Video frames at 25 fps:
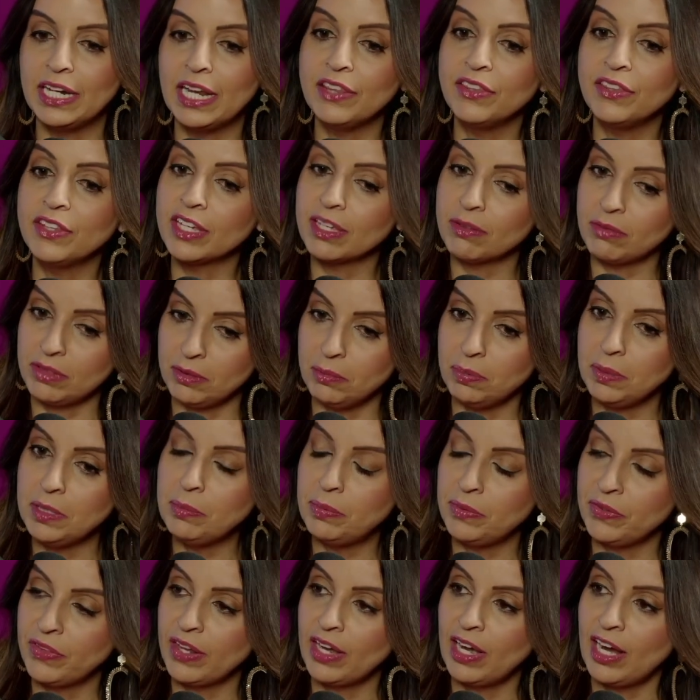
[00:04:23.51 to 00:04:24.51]
And the
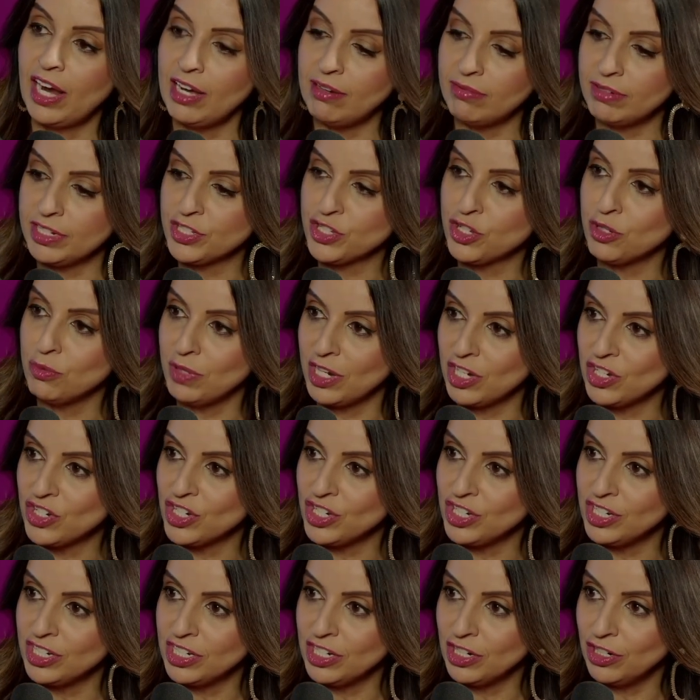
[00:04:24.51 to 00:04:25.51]
people that are high risk, you
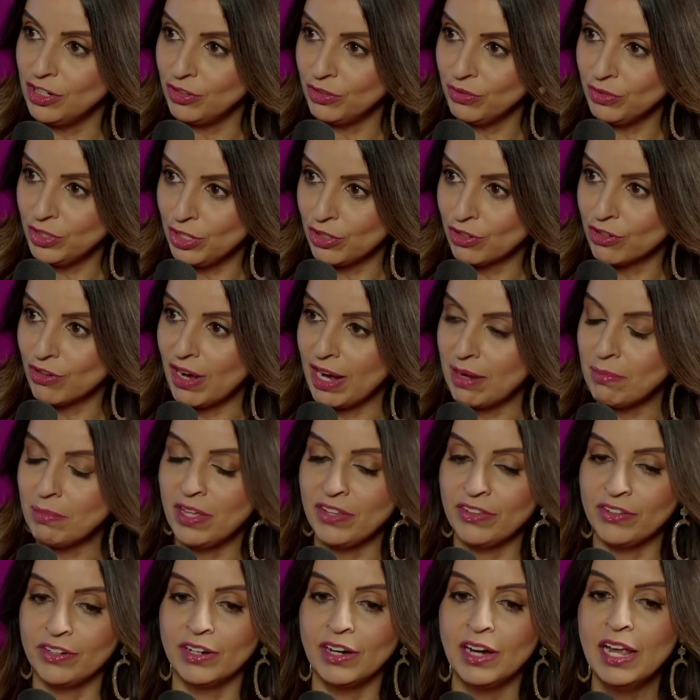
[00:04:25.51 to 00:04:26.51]
mentioned, your
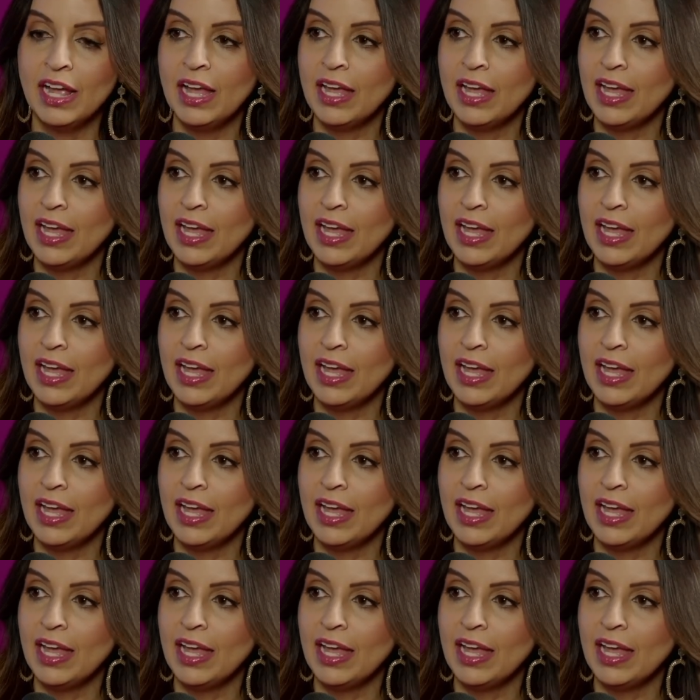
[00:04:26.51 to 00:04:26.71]
grandmother,